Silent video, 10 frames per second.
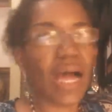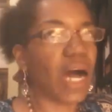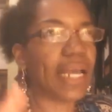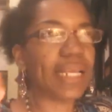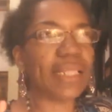
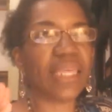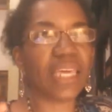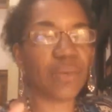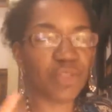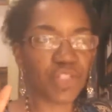I didn't think
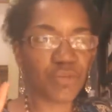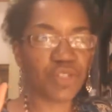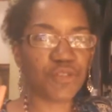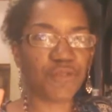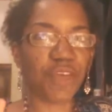it was so
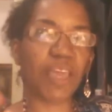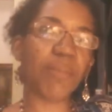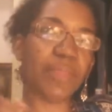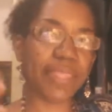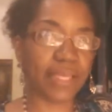much fake,
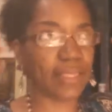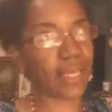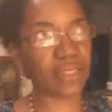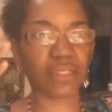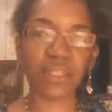but that
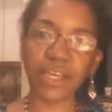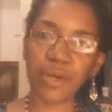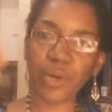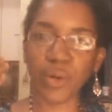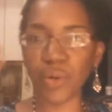that's like
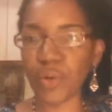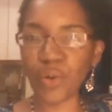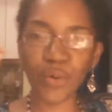her,